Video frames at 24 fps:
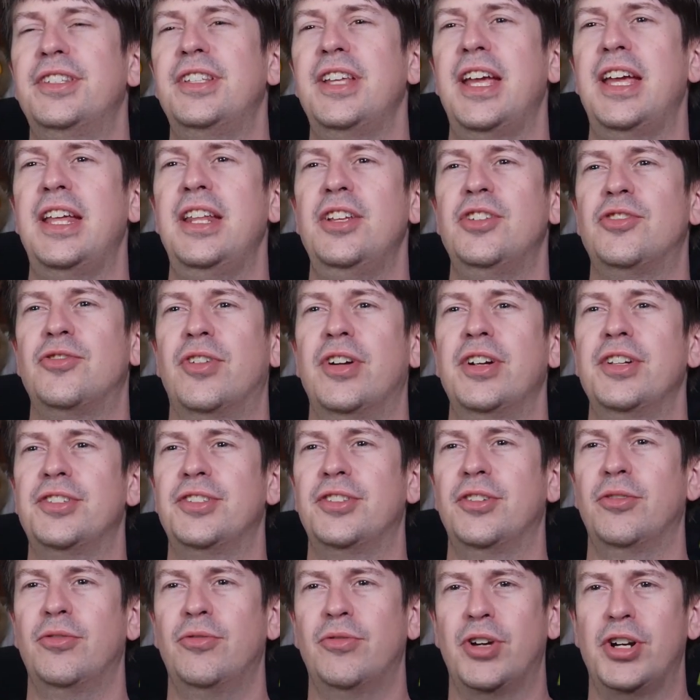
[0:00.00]
the 80s, right?
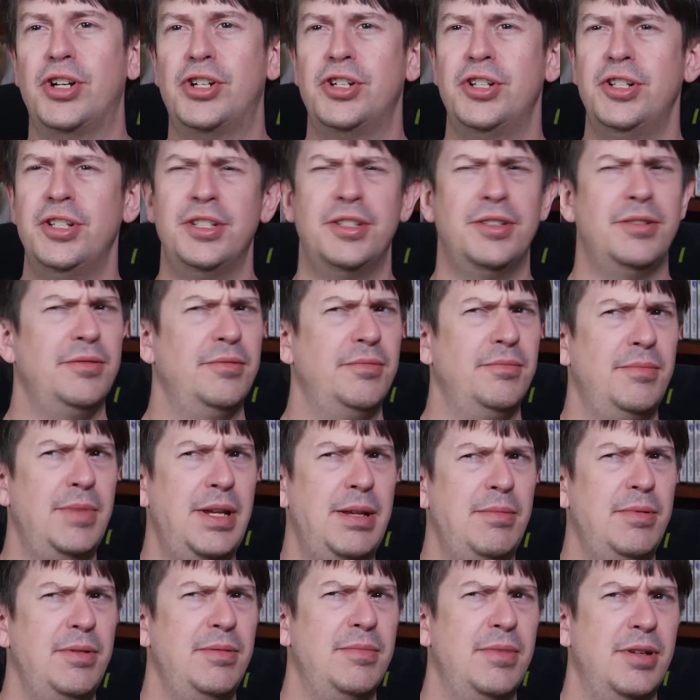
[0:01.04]
So Russians, or
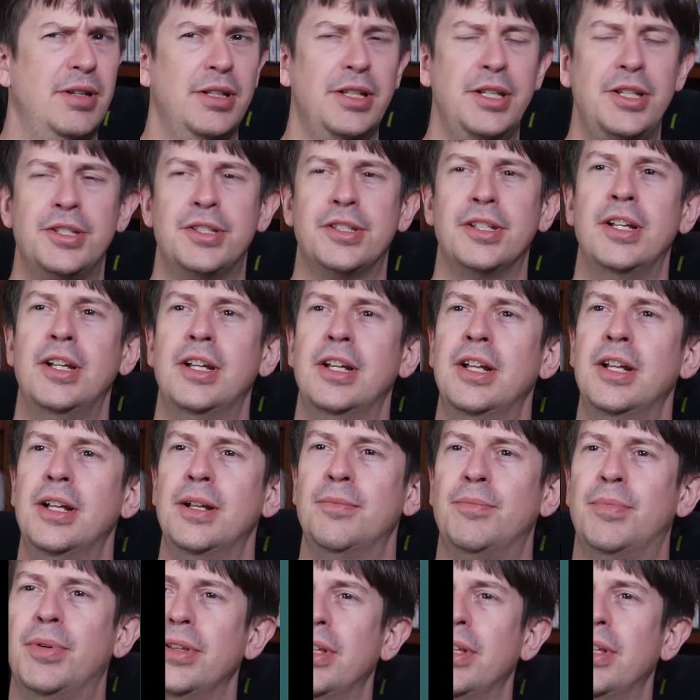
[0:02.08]
maybe Middle East. But